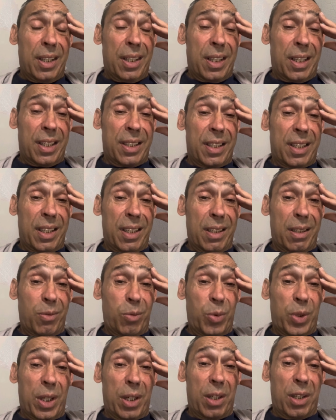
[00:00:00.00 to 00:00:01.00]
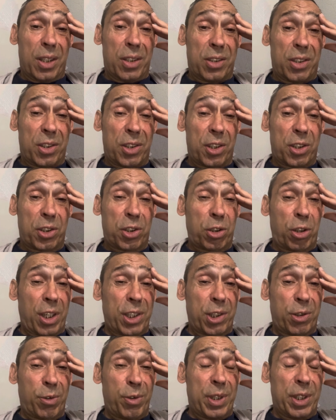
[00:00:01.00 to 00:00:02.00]
And we learn to just
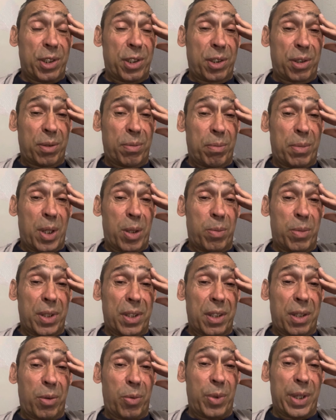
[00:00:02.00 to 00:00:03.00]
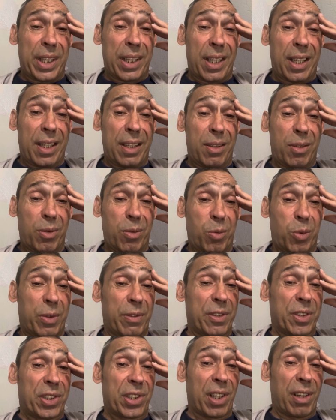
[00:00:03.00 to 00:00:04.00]
treasure each moment that we can
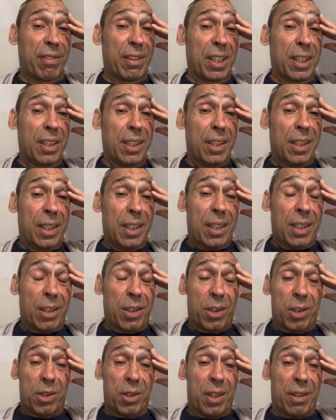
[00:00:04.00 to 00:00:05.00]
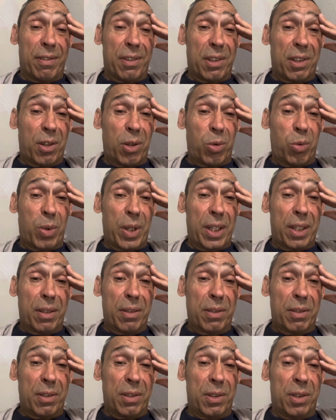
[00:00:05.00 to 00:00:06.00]
with each other, because you never know
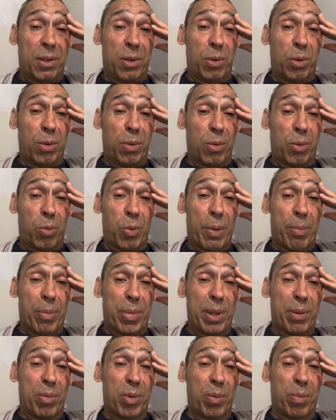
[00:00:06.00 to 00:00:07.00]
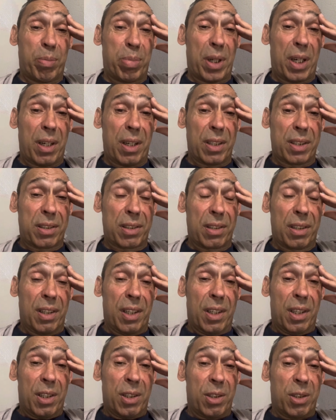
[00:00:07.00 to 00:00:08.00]
when people pass,
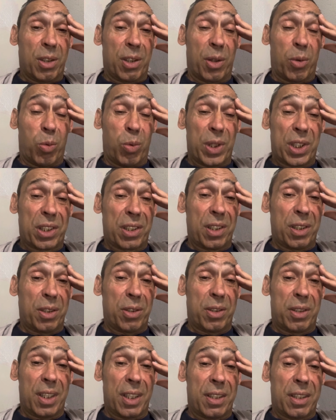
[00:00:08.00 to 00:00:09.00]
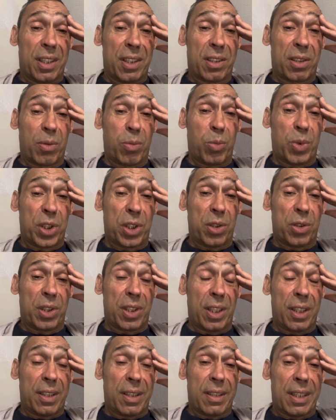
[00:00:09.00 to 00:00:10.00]
you're going to wish that you did this and wish you
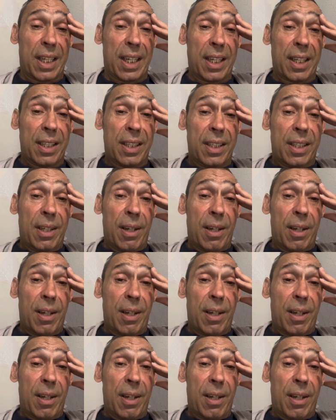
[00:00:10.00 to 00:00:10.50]
did that.